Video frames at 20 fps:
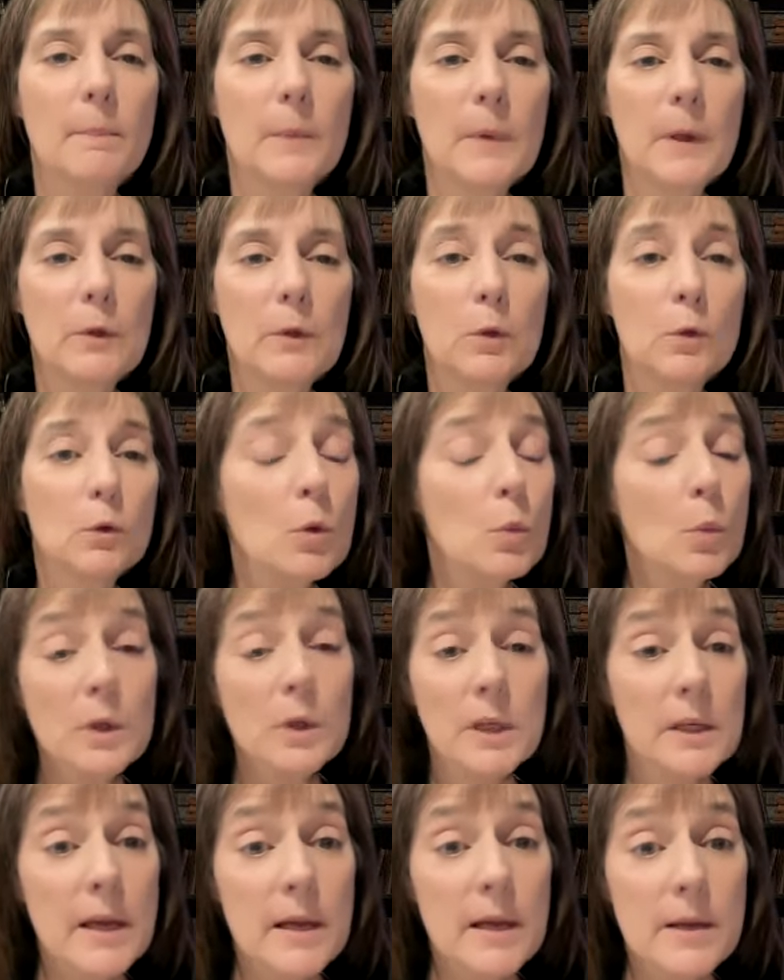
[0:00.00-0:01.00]
You don't know what
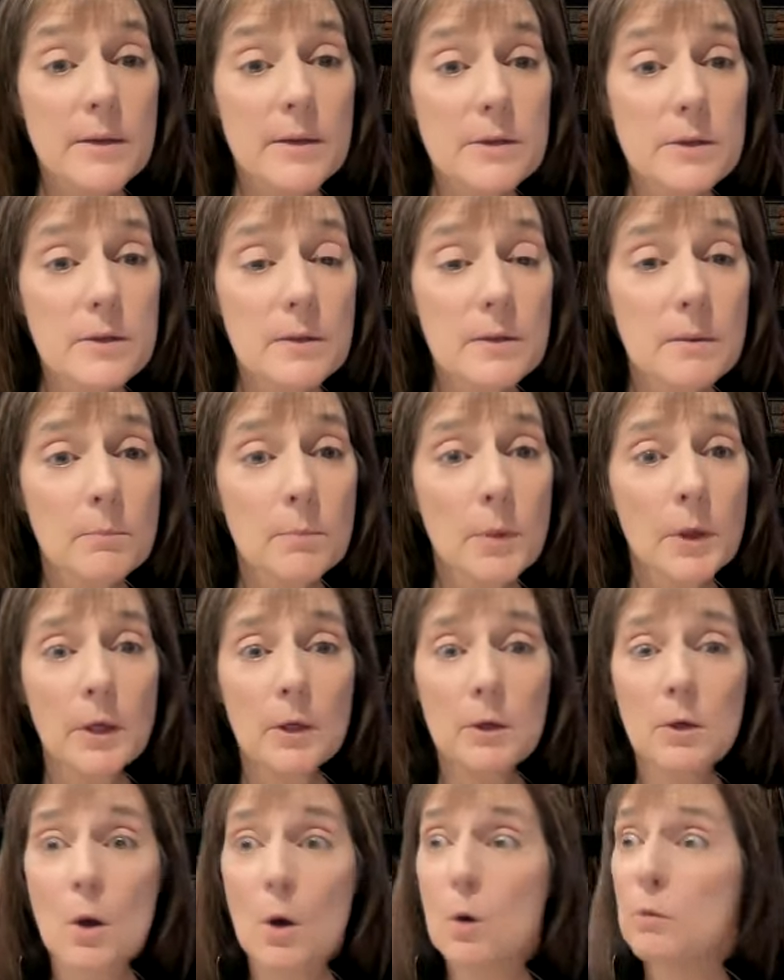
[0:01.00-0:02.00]
it is, but
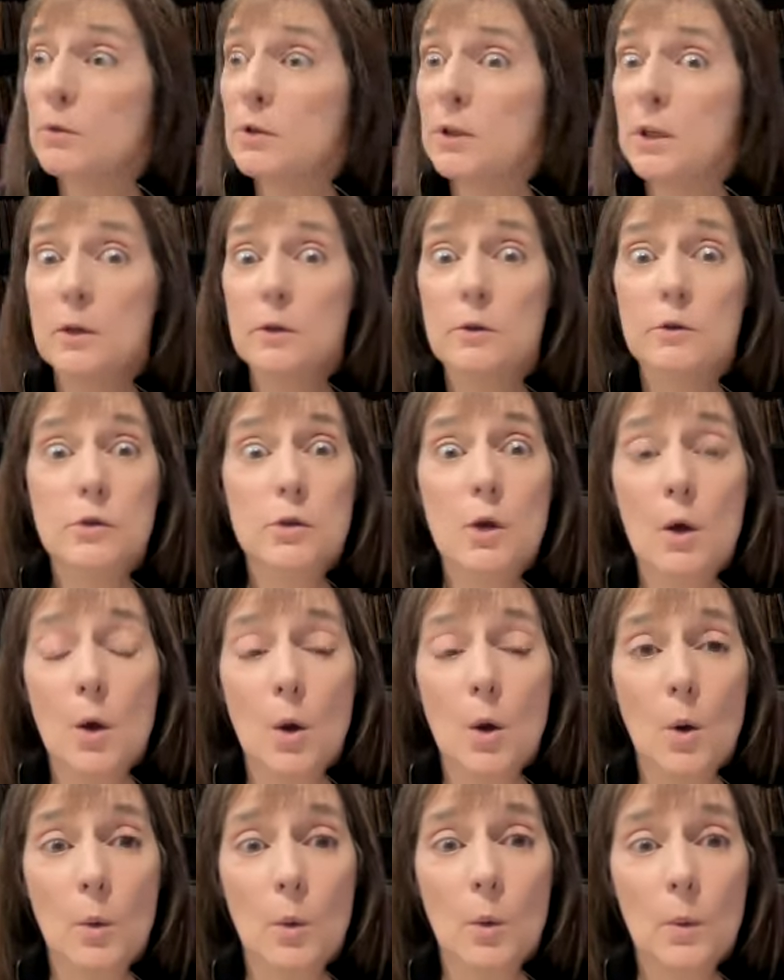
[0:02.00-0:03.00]
years
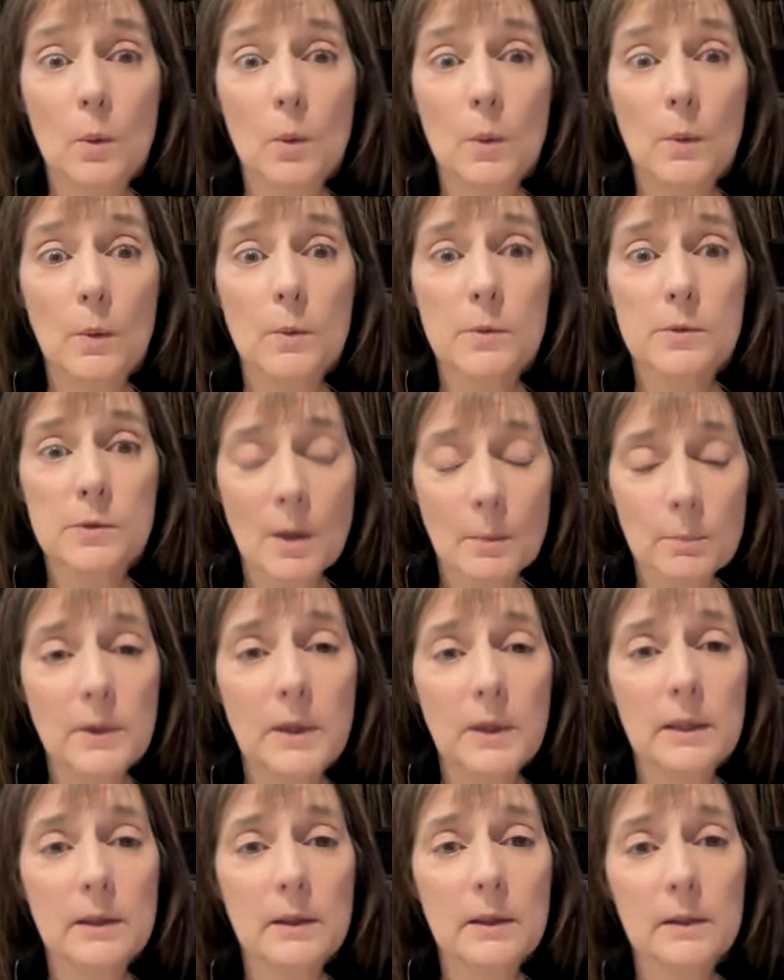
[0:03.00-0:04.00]
ago,
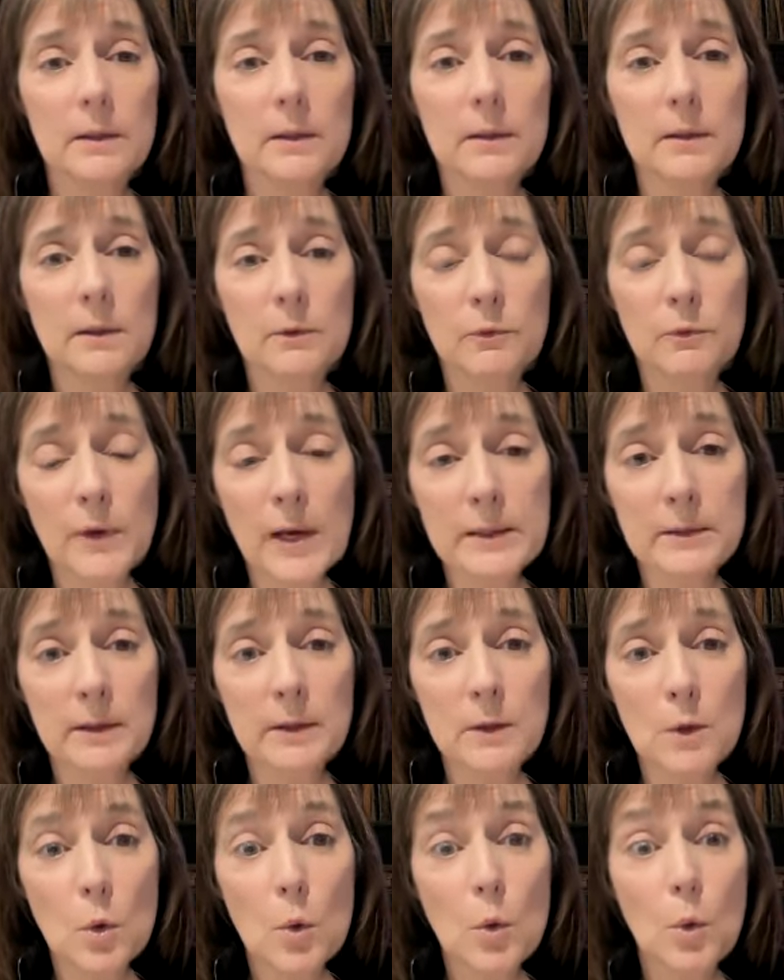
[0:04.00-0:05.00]
something
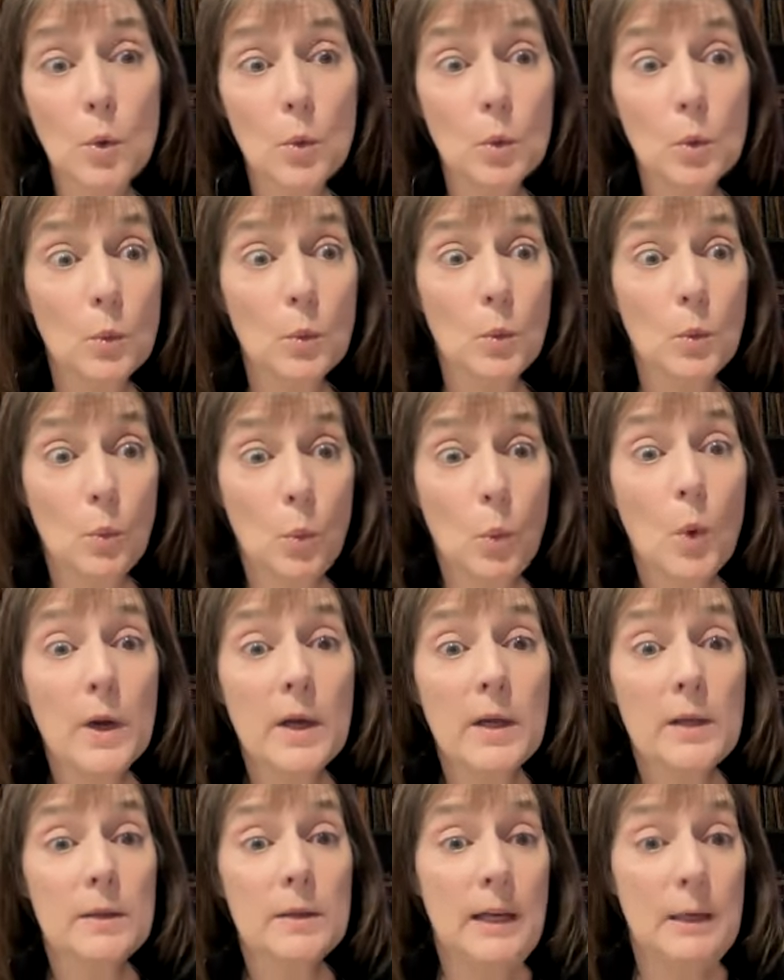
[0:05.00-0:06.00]
affected
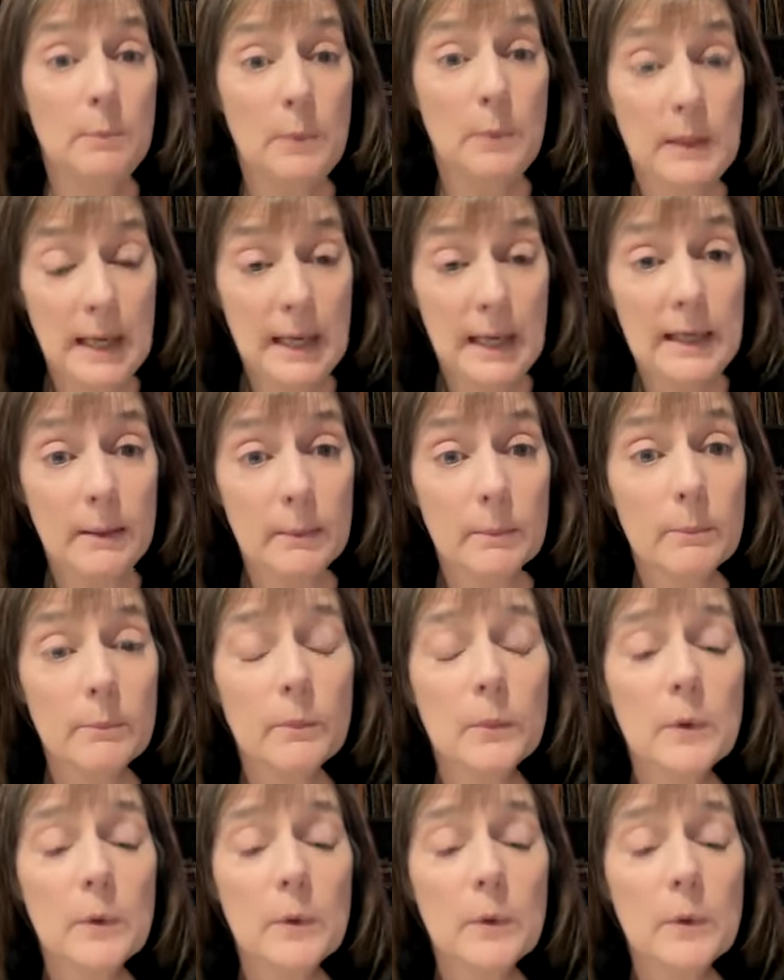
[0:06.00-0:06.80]
what they became,